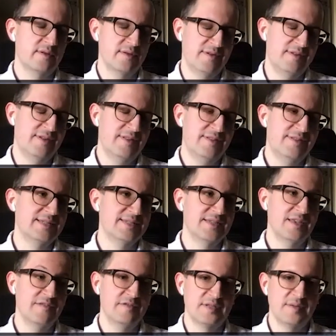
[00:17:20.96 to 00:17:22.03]
it doesn't
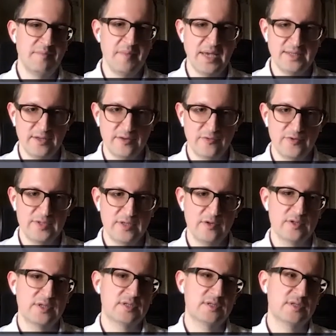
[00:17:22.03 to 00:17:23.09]
give us amazing
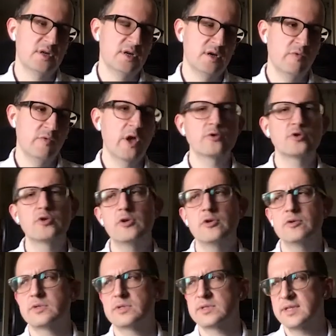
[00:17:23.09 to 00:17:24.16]
results. We also
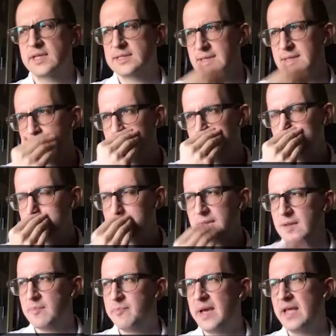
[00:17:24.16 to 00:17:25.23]
there's some
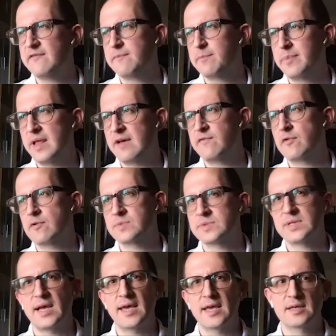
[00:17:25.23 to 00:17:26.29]
paid platforms
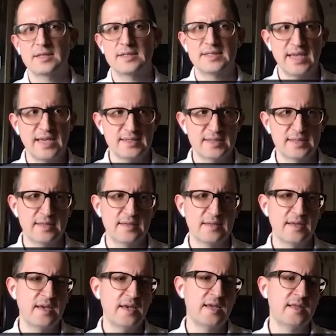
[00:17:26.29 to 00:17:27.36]
like Zest
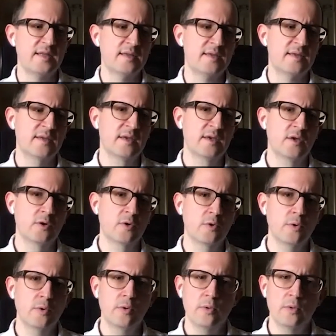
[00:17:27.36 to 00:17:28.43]
and
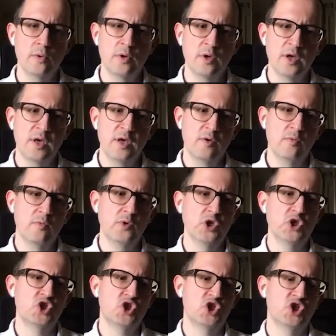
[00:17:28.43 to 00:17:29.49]
Cool,
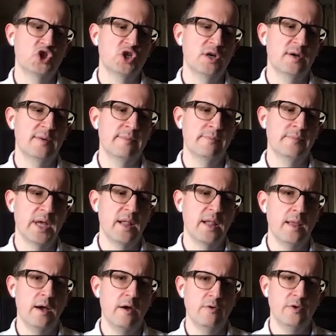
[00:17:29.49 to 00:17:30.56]
which
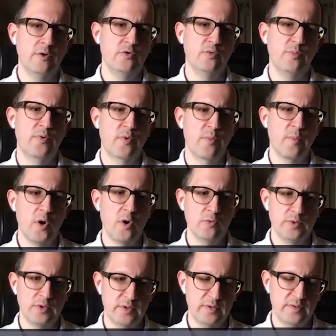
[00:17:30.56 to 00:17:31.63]
allow you to
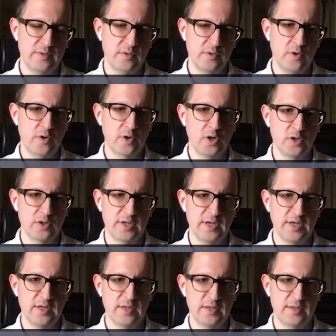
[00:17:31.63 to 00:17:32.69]
promote your
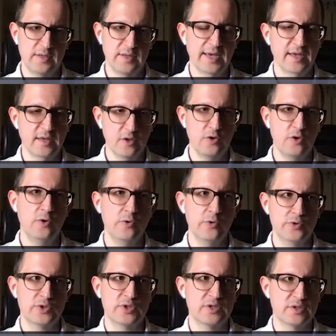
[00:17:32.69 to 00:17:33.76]
content. Like, you
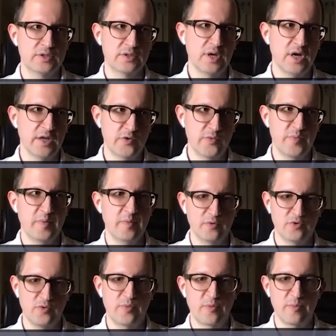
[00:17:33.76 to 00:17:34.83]
use other people
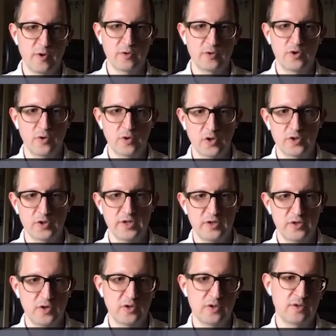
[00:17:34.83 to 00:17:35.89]
to promote your
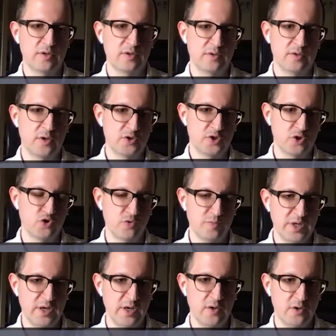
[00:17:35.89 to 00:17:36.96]
content on social
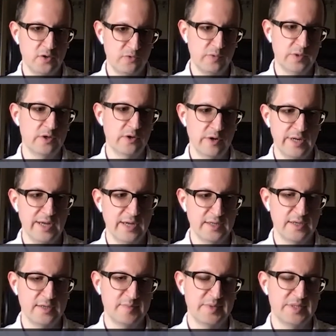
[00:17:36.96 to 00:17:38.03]
media, on Twitter and
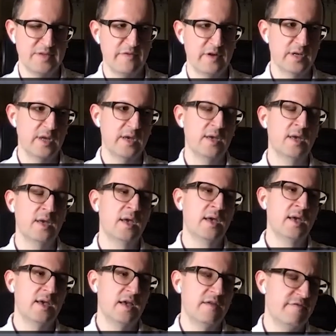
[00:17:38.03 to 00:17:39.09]
LinkedIn specifically,
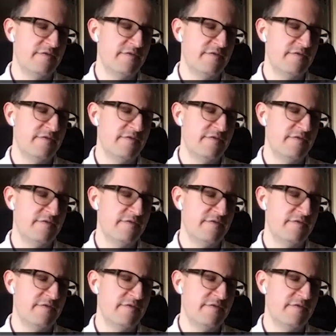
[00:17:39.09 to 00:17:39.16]
and